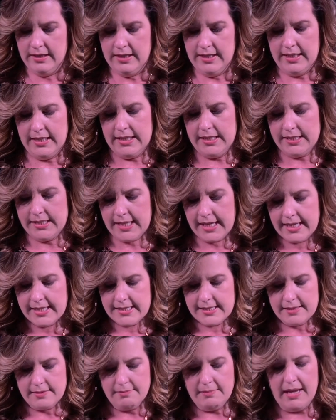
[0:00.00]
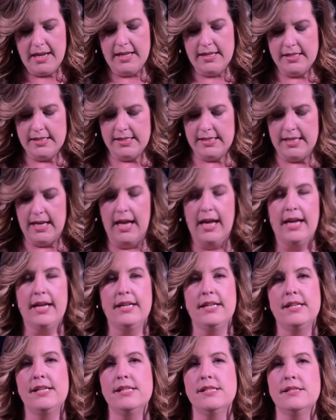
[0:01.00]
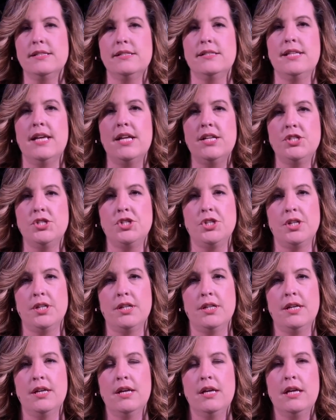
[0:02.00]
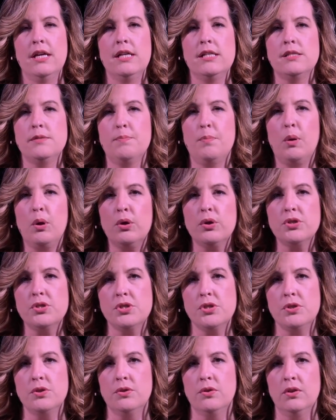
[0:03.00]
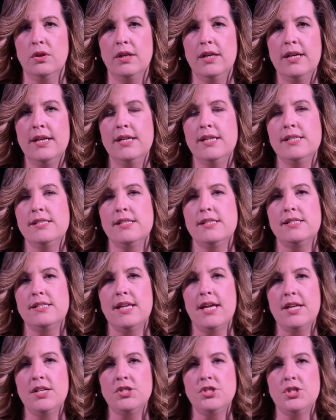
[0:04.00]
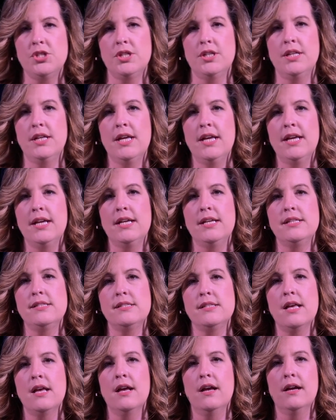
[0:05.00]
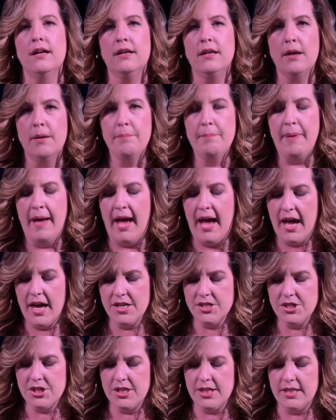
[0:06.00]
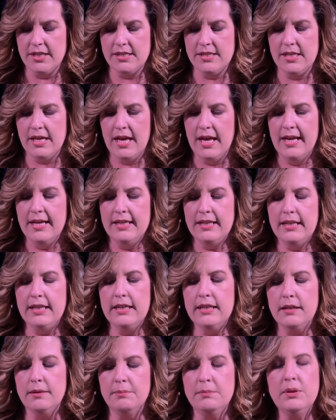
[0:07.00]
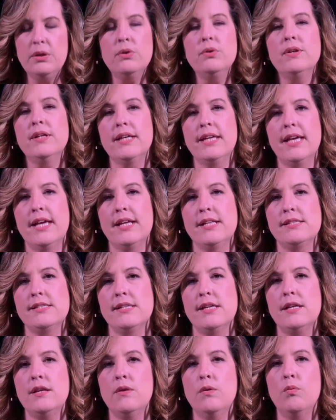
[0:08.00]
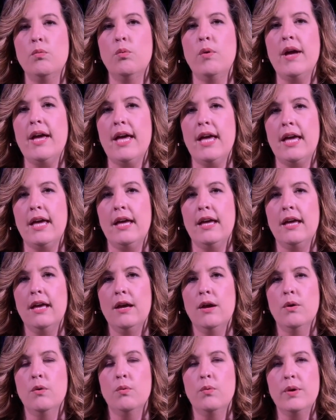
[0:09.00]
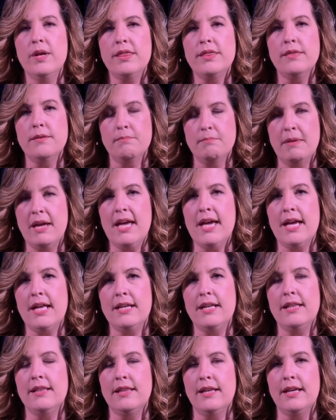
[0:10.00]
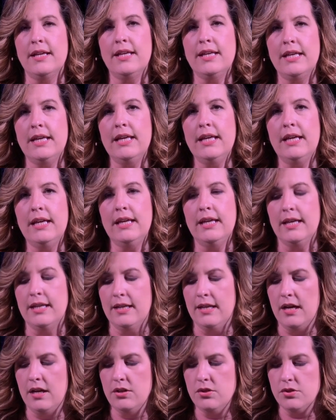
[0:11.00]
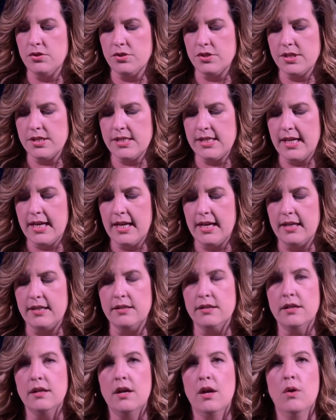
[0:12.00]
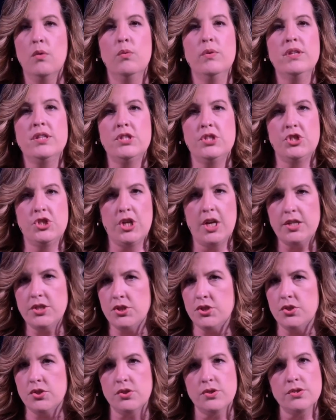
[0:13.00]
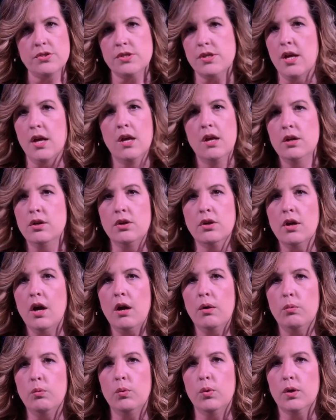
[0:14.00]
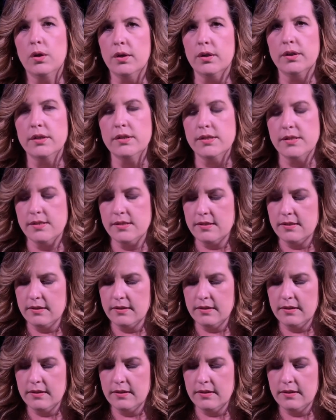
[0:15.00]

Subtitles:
He takes the man aside. His attention is personal. His attention is compassionate. He communicates in a way with the man that he can understand with gestures, not words.